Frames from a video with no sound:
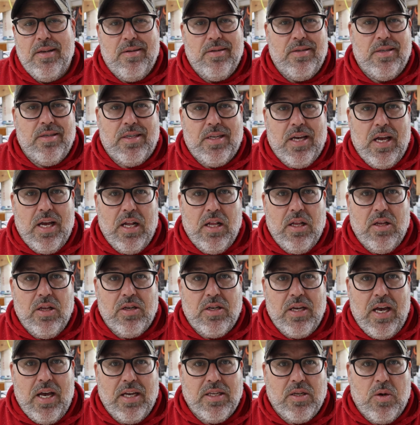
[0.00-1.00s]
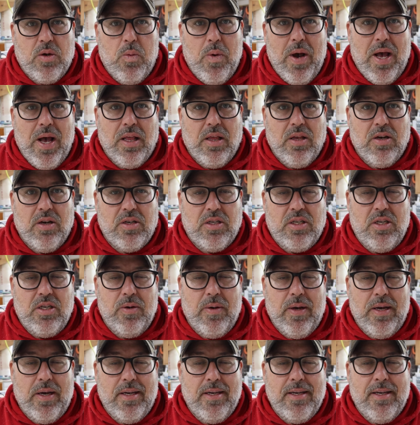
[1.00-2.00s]
just kind of look has a wet look
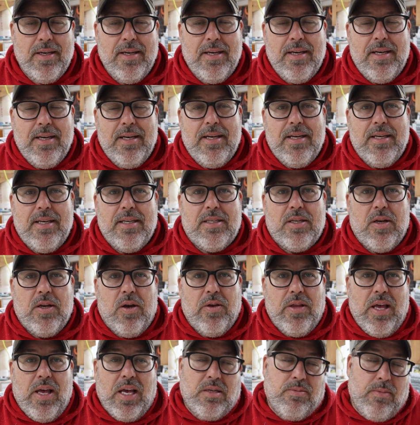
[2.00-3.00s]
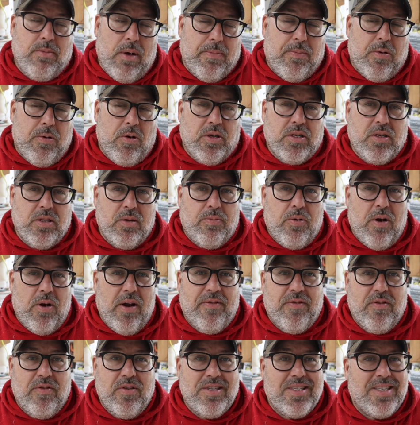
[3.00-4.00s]
to it. So that's my personal
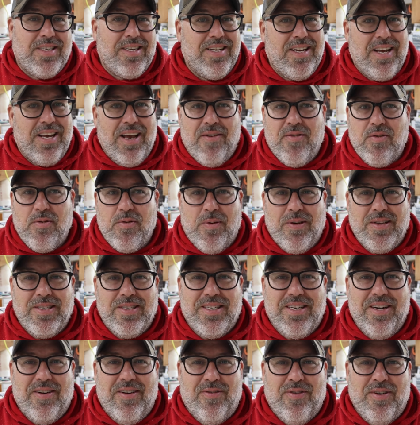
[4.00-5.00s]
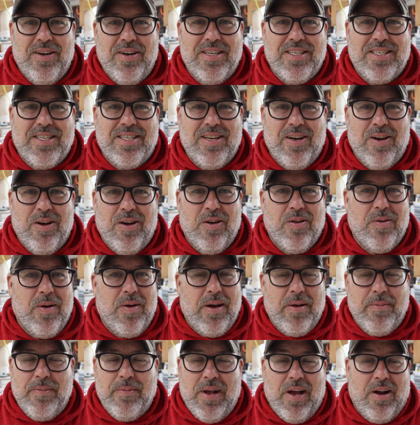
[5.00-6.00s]
preference. Everyone's different, so
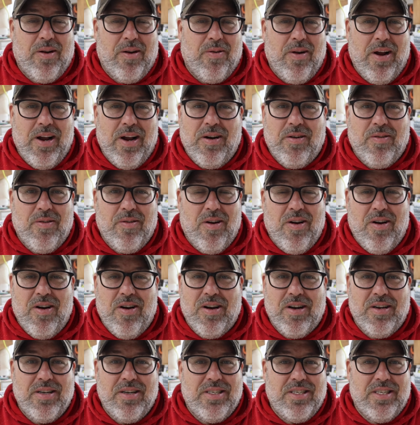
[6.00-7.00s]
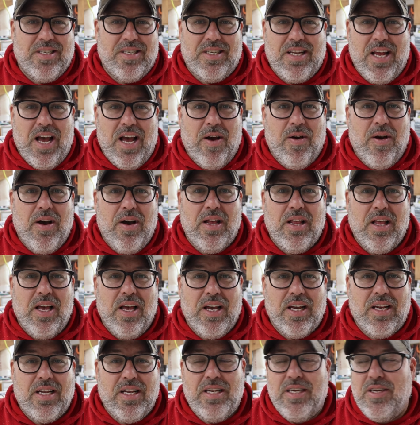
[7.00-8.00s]
I'm not right or wrong. It's just how I
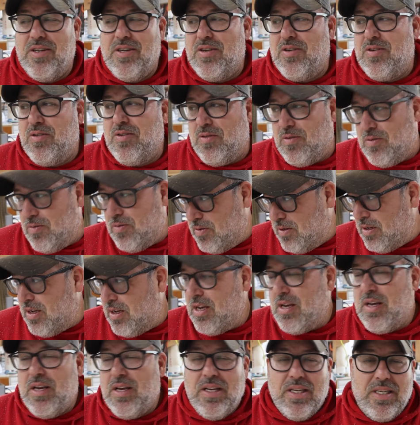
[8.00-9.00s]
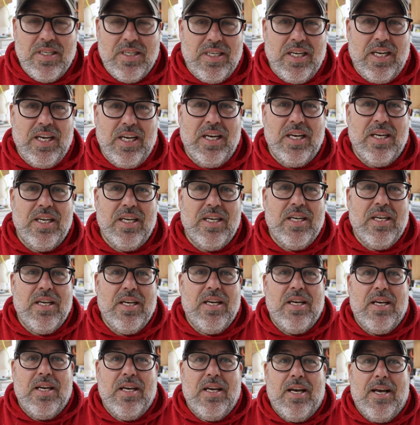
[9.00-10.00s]
like to see it.
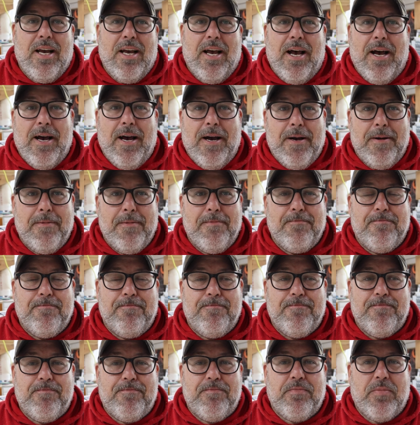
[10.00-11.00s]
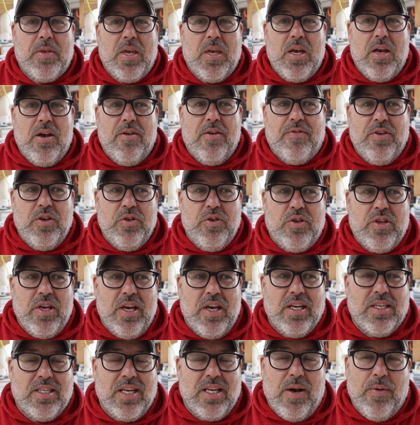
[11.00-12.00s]
Um, a few
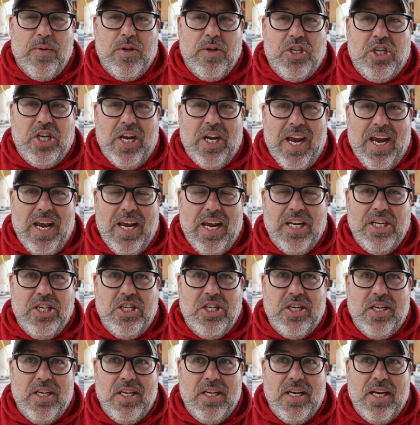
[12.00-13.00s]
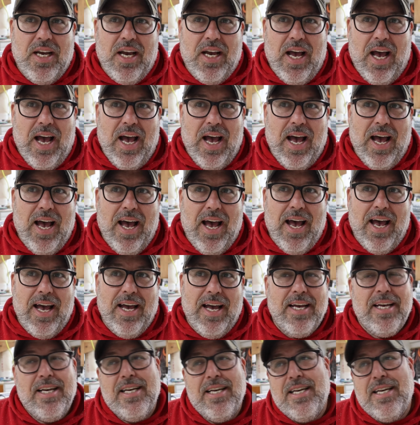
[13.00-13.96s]
things I would change. Uh,